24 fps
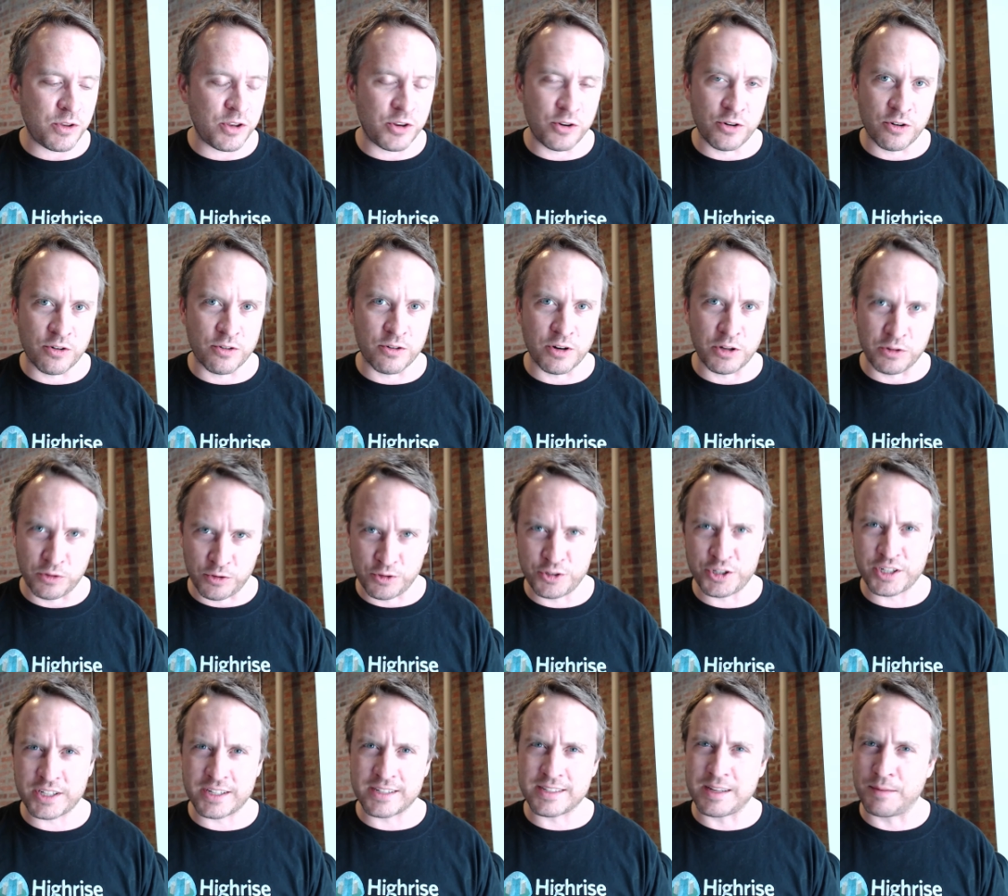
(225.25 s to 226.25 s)
you're
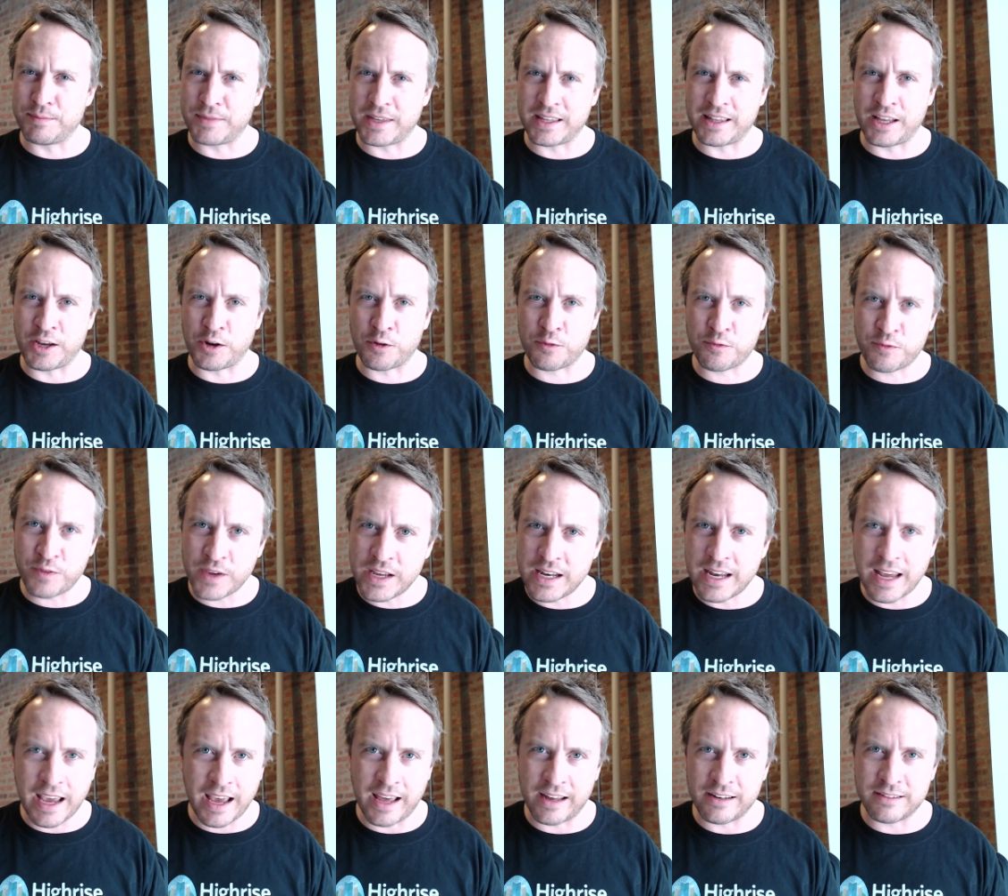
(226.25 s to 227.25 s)
allergic to something that your
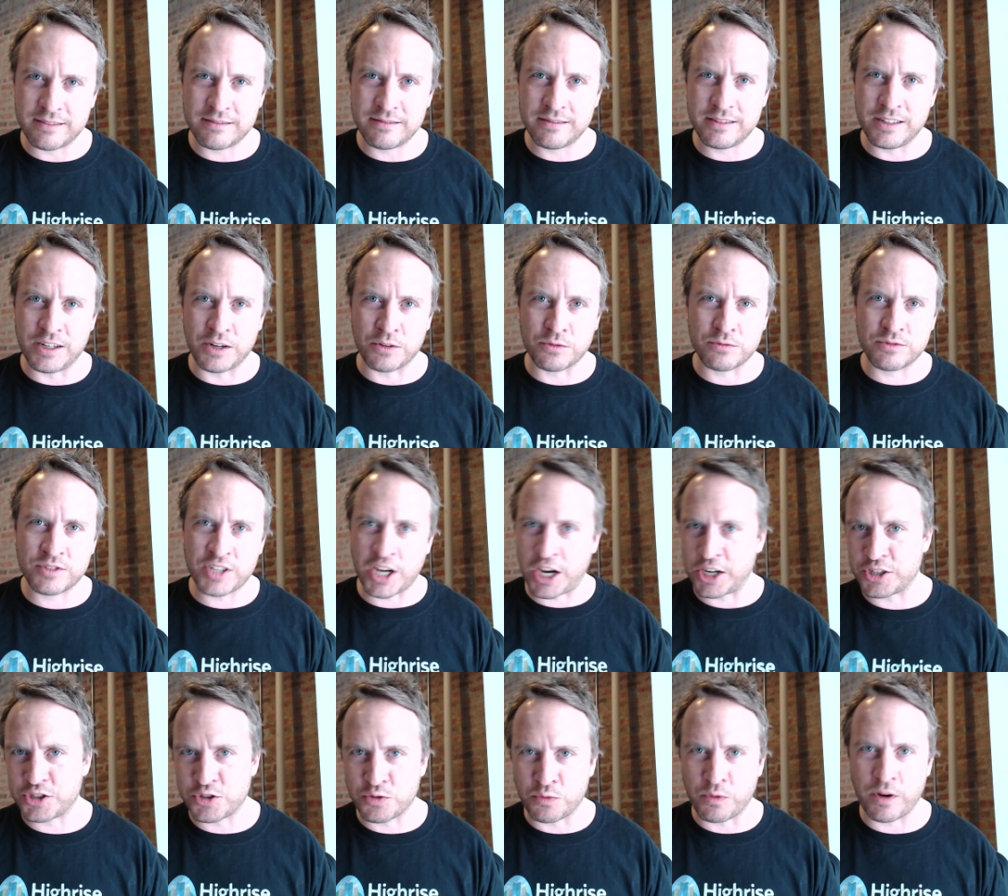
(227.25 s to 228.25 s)
feet had you know
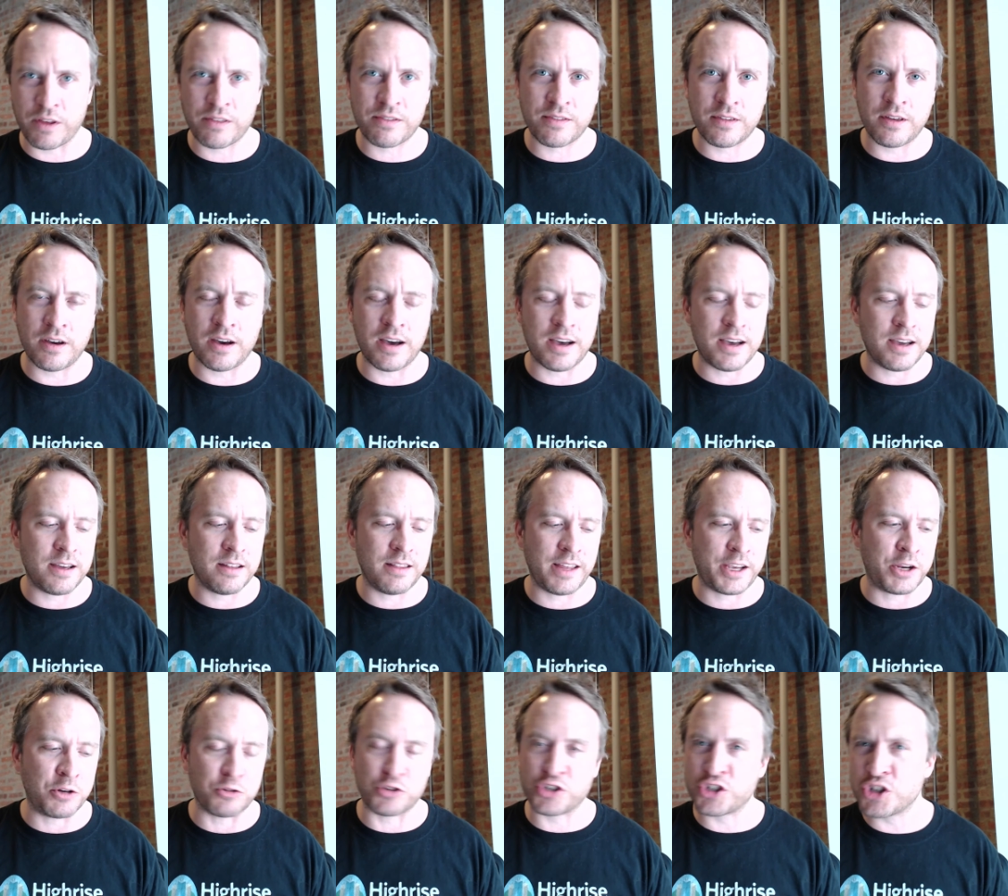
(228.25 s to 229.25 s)
touch with uh,
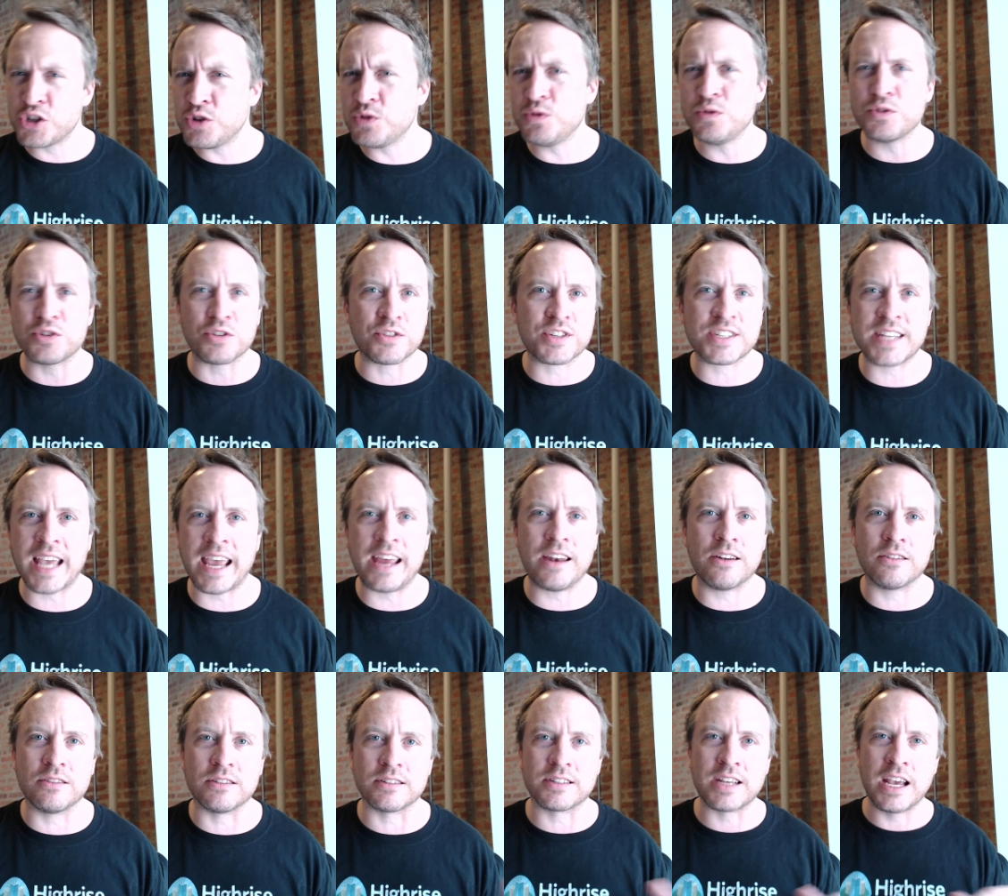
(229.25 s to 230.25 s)
like your shoes or
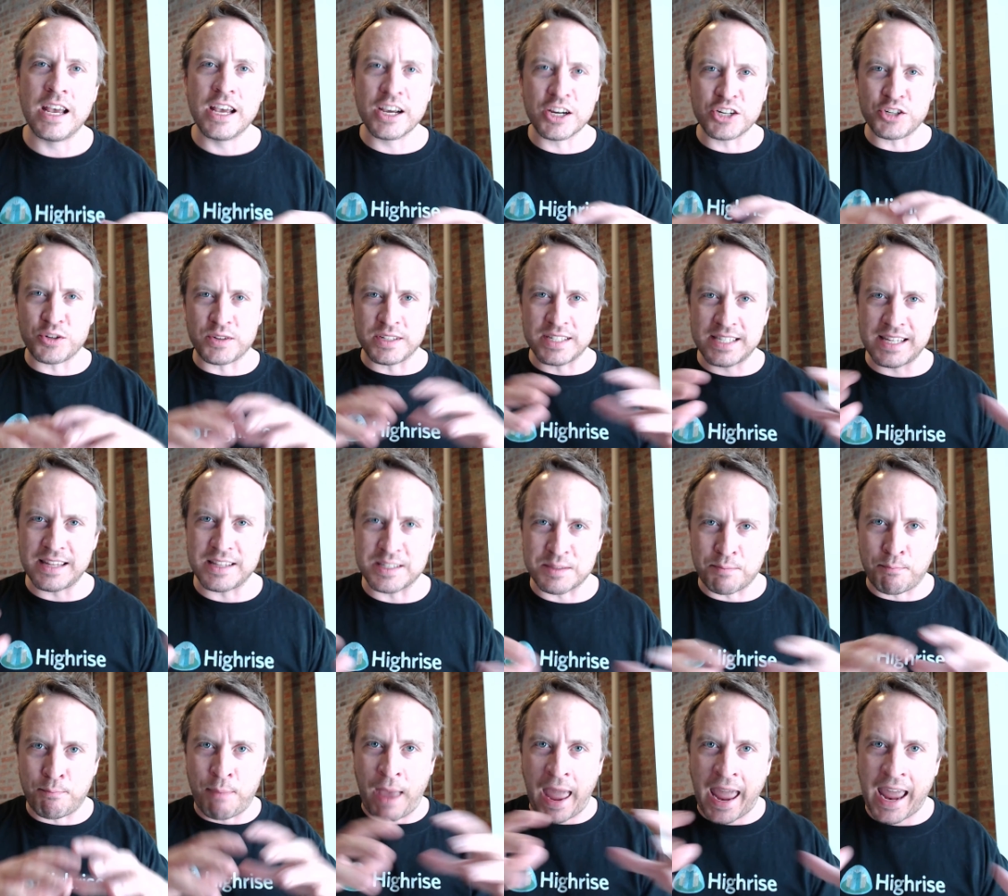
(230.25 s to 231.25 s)
sandals because you can see this
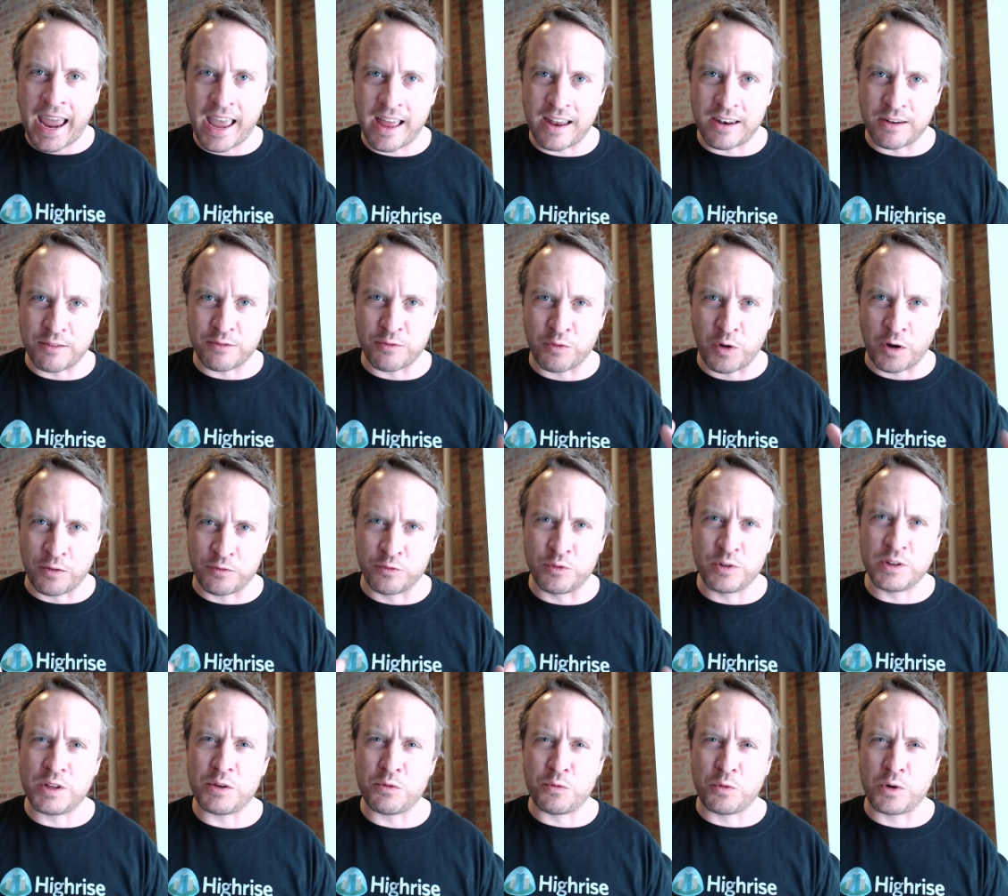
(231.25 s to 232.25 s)
band of, of
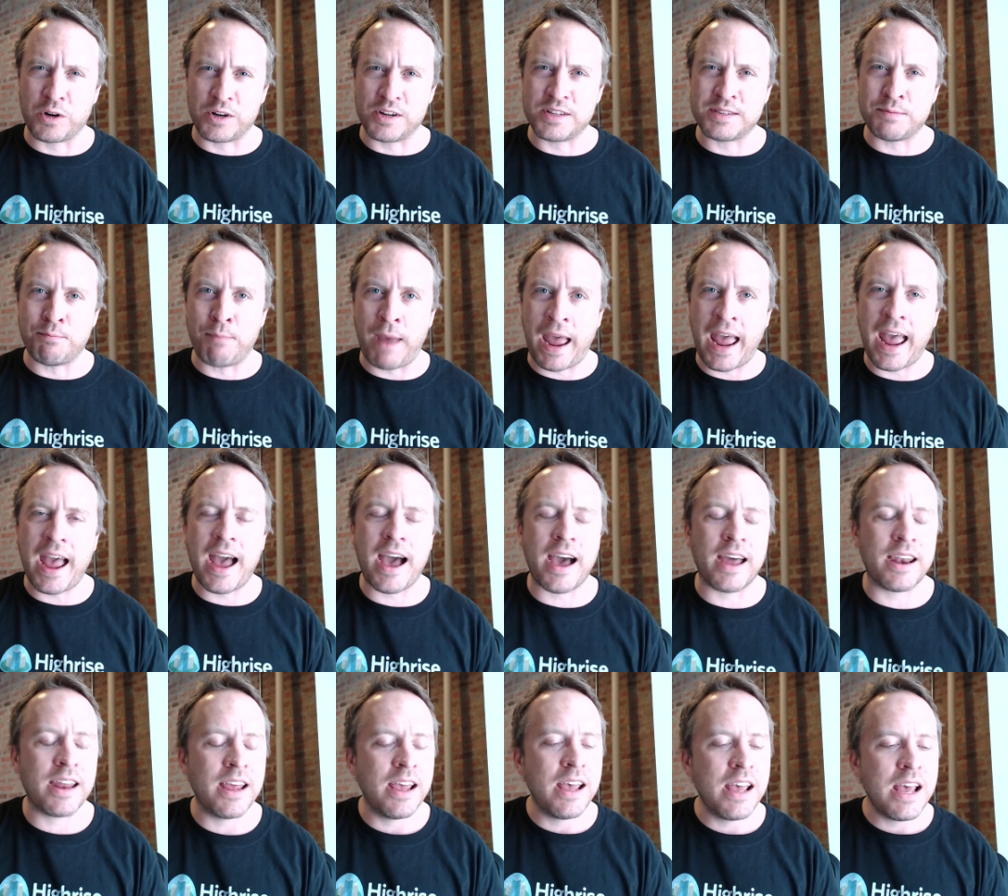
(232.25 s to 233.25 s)
really where it's bad